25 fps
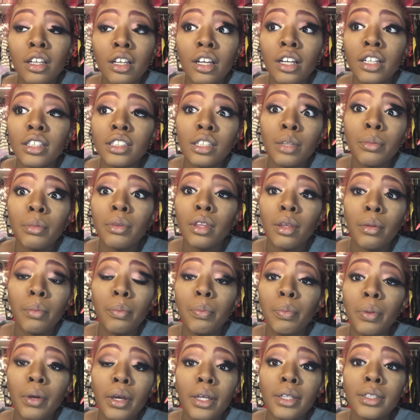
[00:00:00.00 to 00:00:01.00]
got some of the
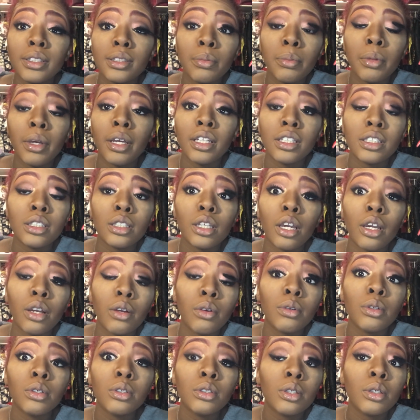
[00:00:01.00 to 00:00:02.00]
best
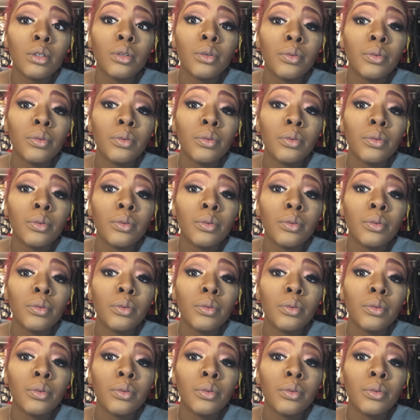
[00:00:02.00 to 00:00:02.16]
mascaras.